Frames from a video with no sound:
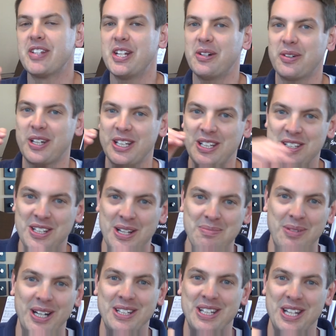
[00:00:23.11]
you don't get it done
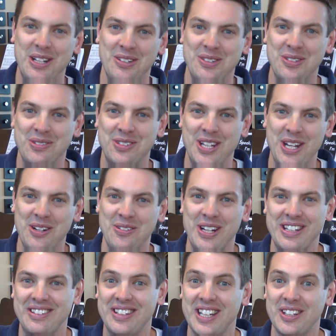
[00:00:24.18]
Monday or Tuesday or
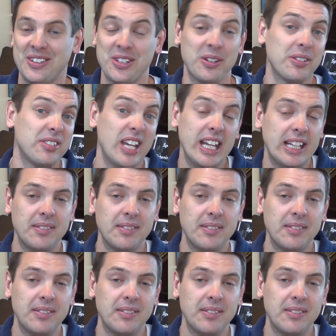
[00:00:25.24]
Wednesday or Thursday,